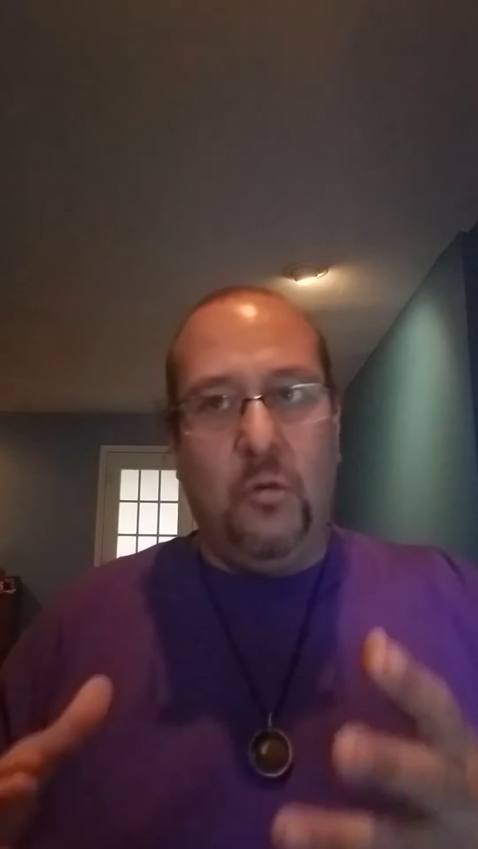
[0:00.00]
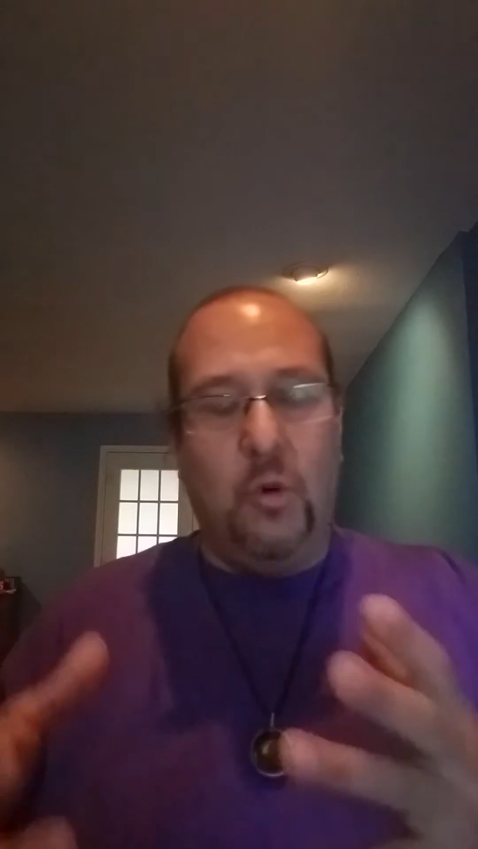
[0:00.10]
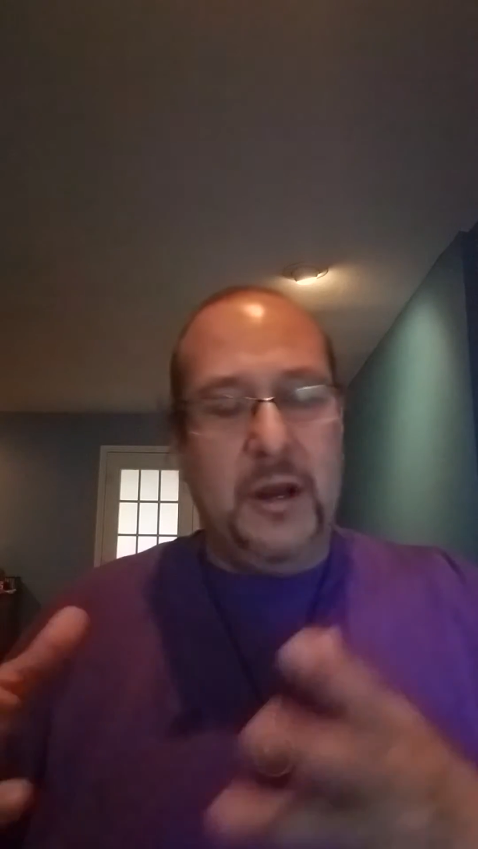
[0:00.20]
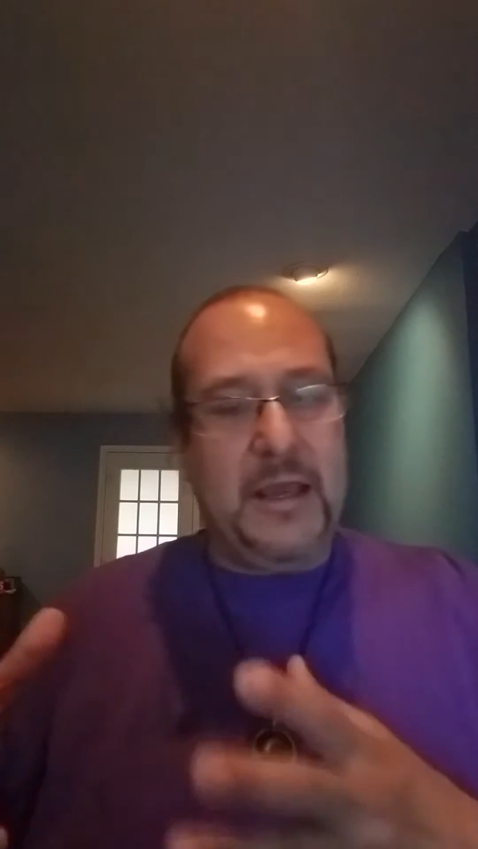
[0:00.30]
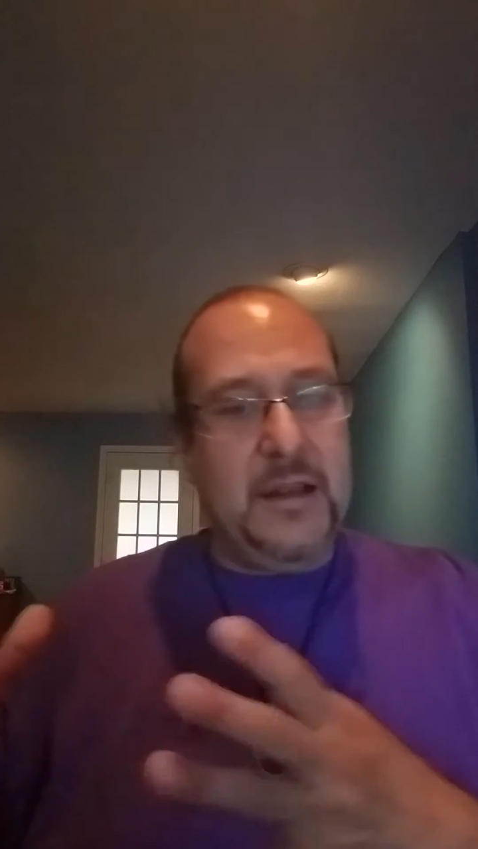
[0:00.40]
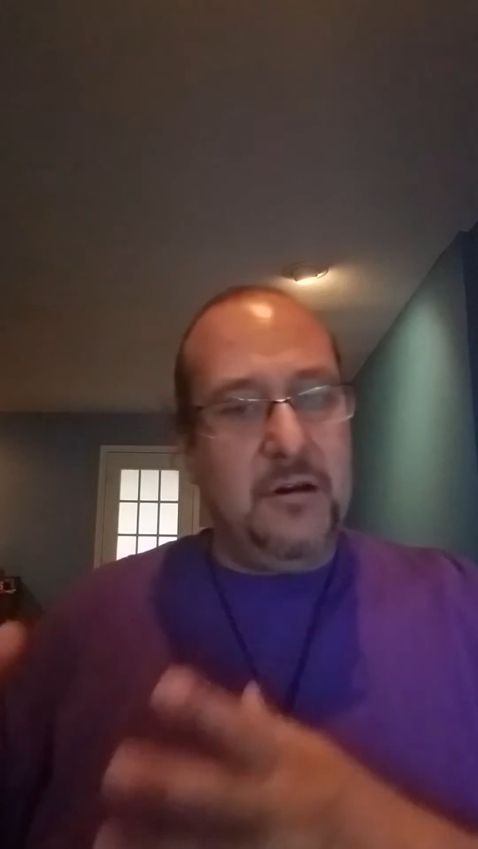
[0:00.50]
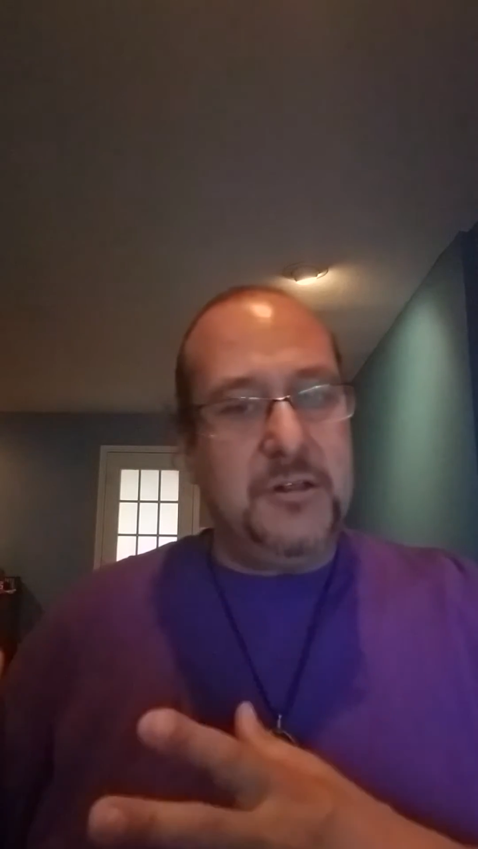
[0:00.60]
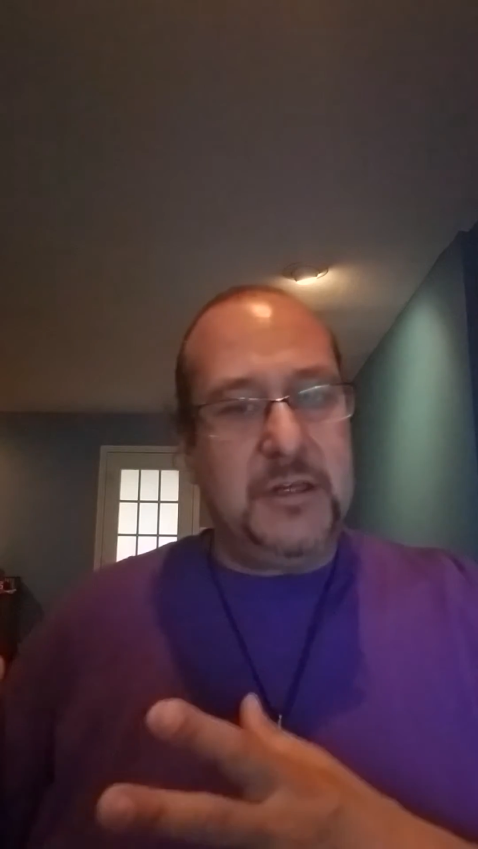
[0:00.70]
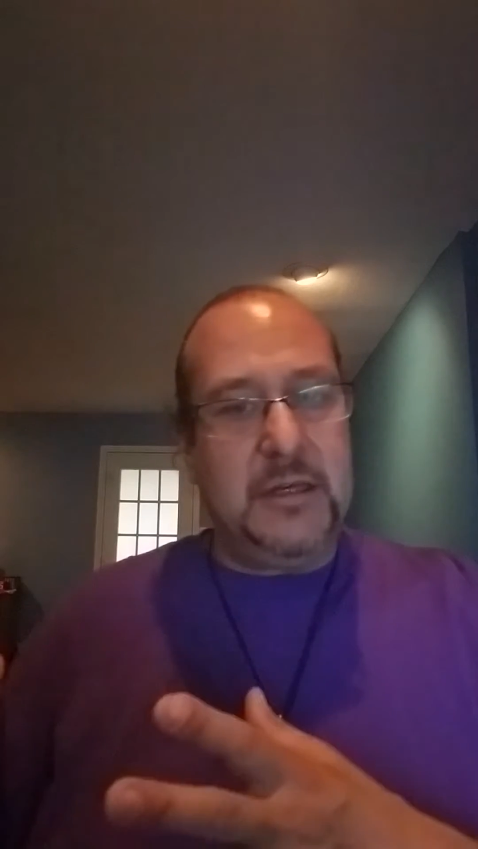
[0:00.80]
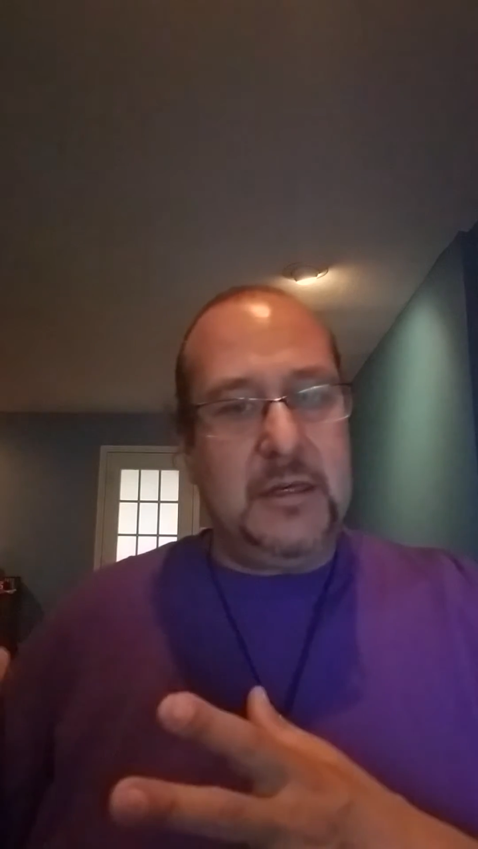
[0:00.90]
what
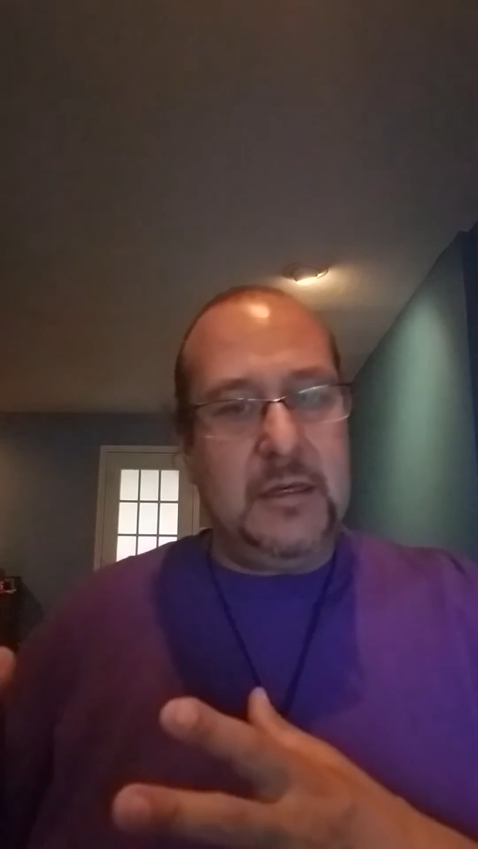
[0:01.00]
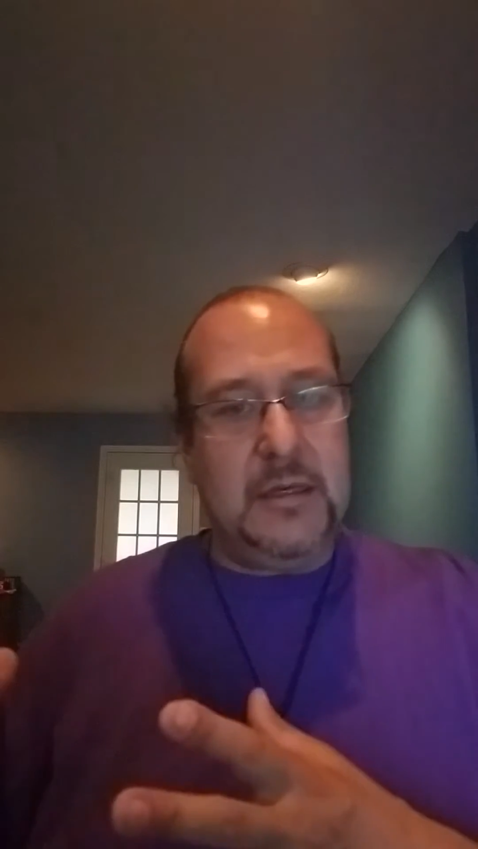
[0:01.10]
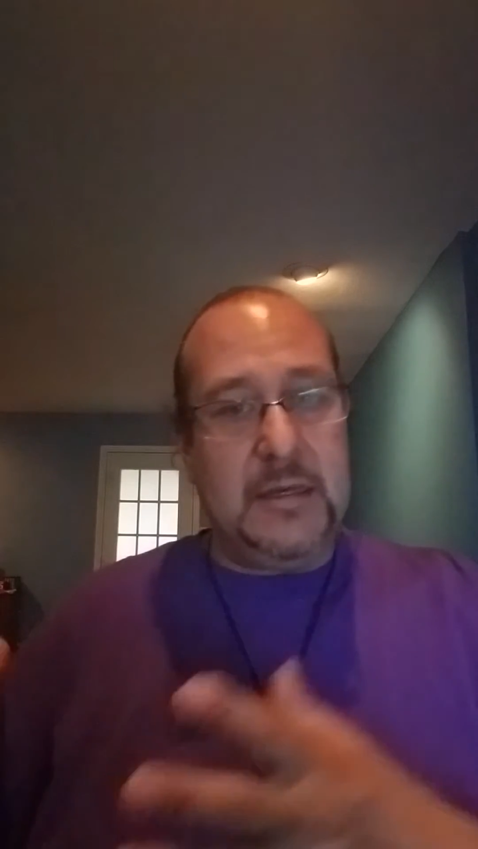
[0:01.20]
energy